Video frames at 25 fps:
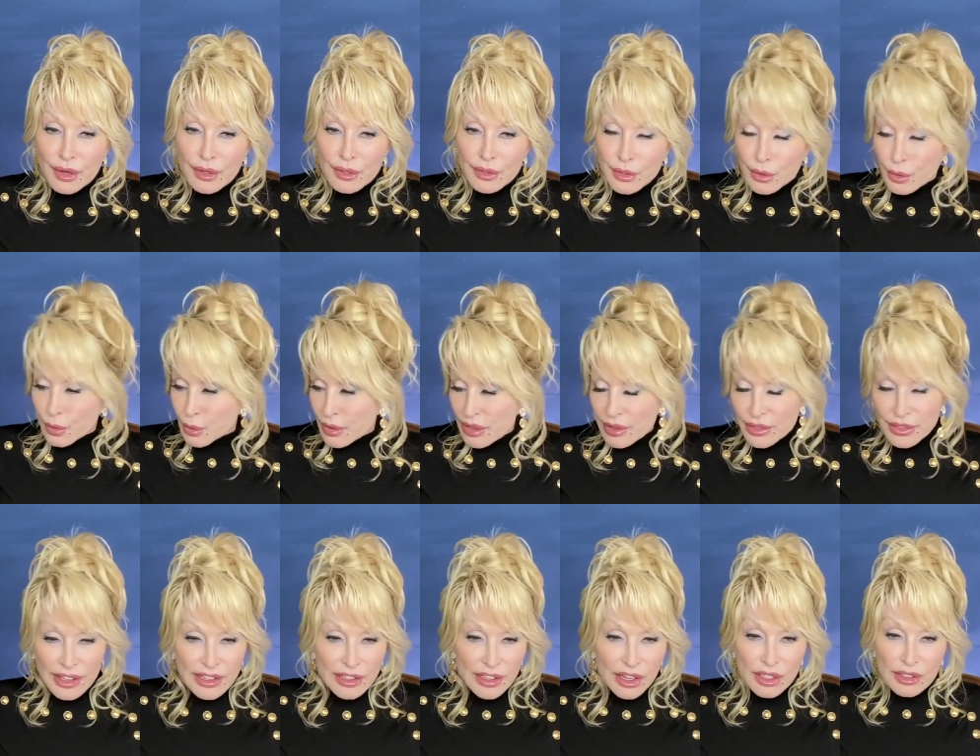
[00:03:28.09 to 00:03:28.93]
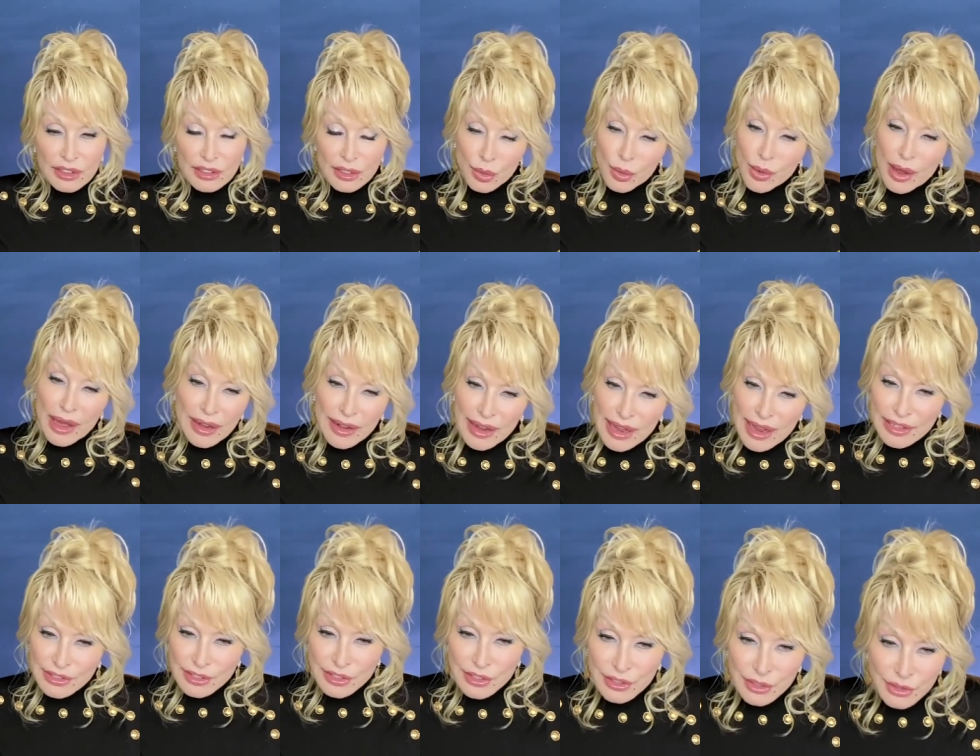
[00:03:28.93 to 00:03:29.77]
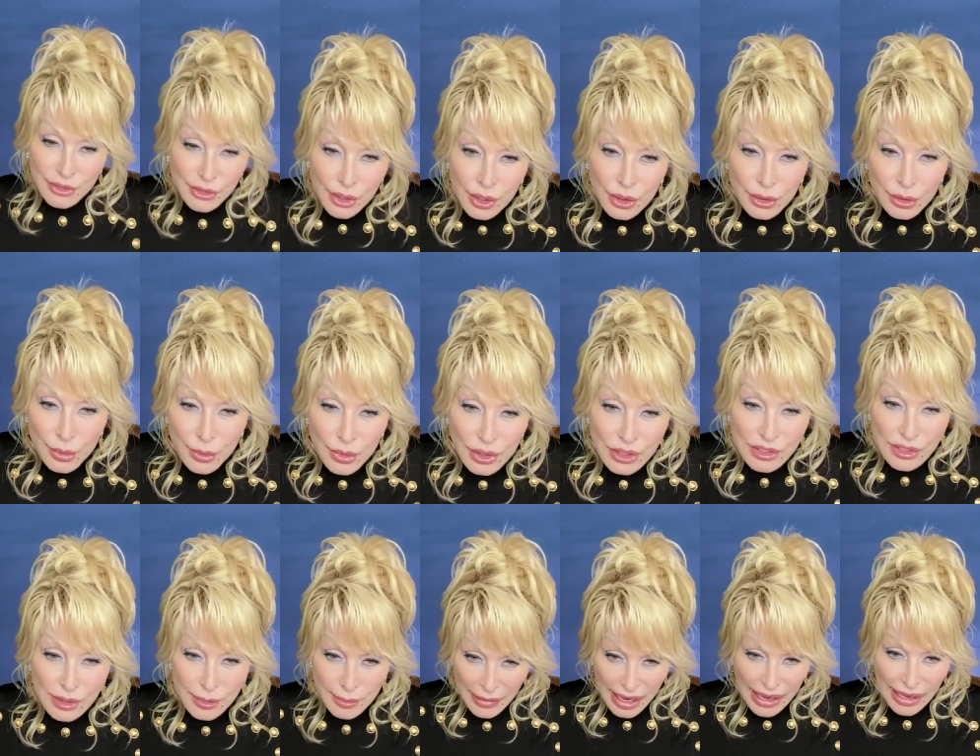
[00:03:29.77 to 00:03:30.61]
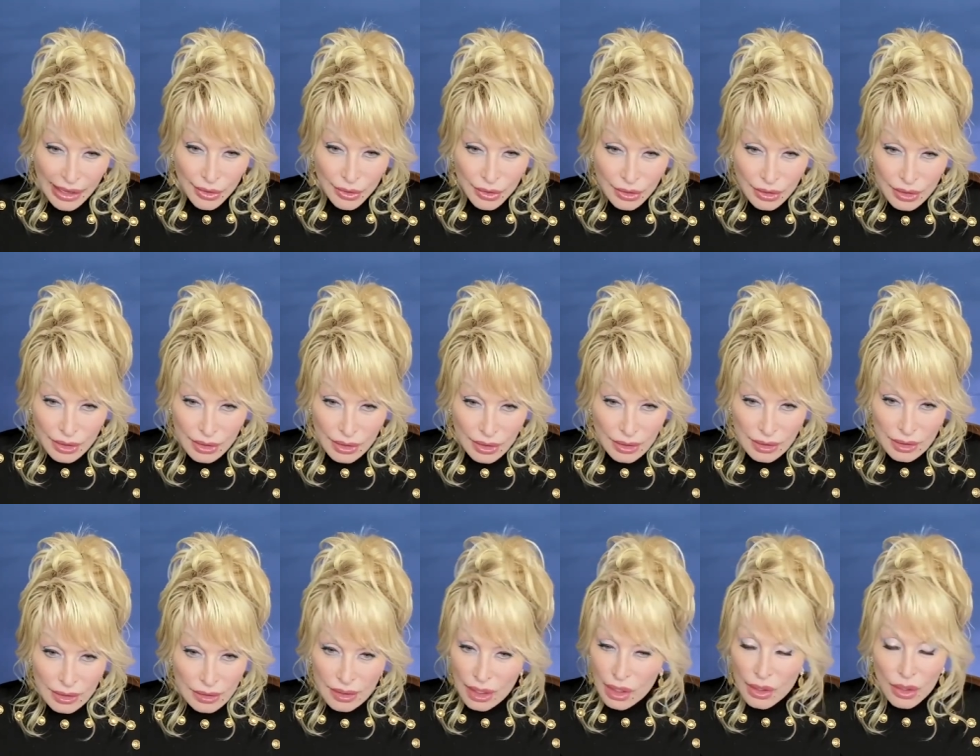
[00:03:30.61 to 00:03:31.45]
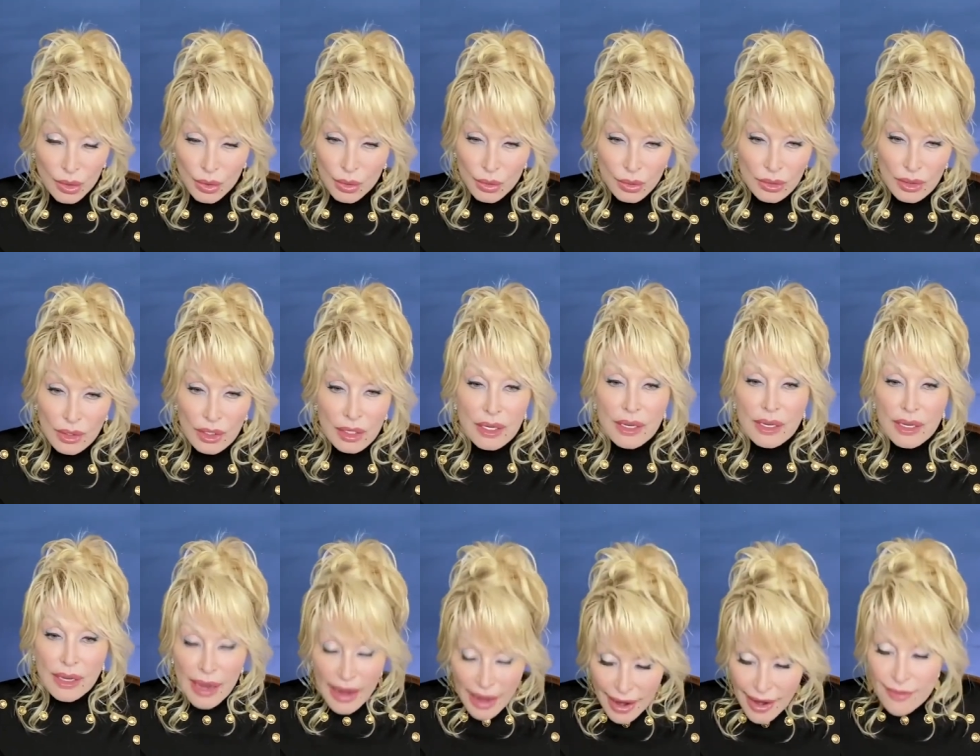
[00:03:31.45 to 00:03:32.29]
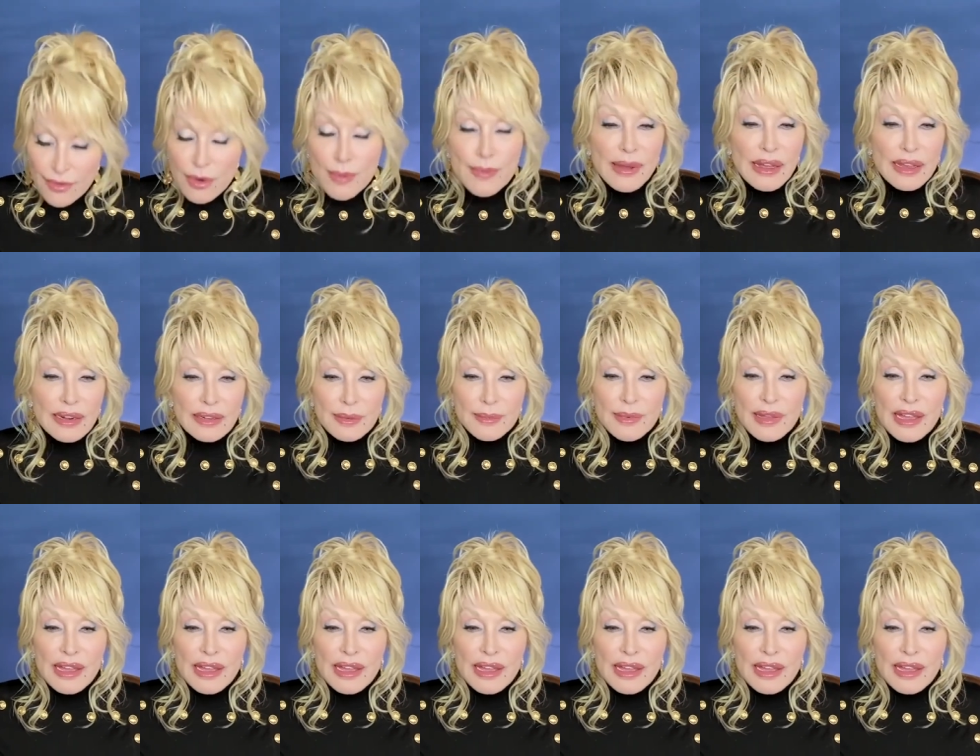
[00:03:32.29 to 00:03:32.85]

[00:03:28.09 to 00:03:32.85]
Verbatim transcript: Do we think our little white asses are the only ones that matter? No, everybody